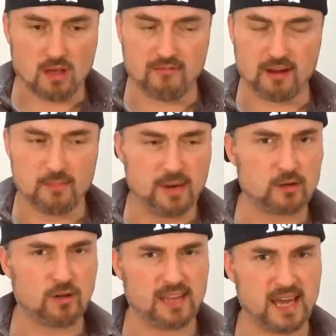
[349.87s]
Very
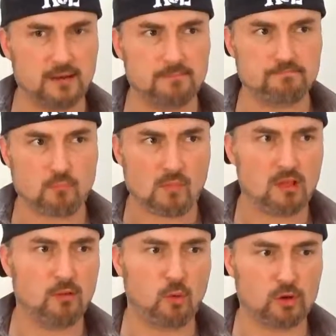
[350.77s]
bitter on the end.
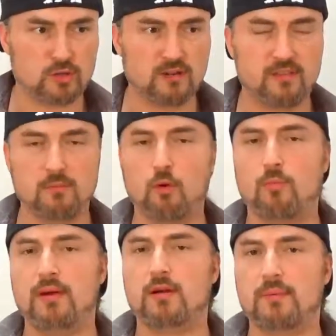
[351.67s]
The more I drink of it, the more
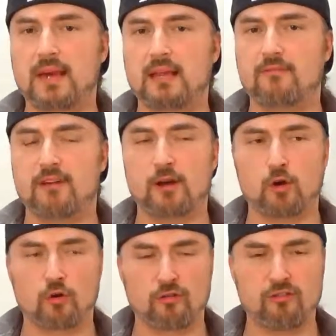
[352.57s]
bitter I'm getting. Very
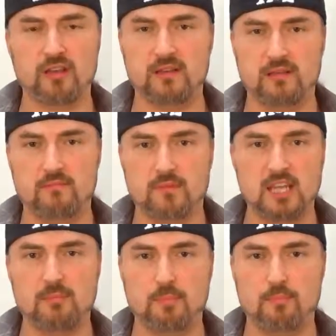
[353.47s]
earthy,
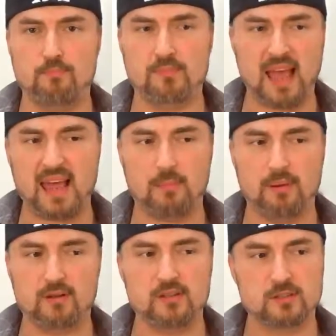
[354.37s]
deep, dank
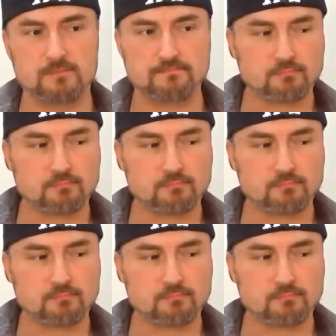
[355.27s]
bitterness.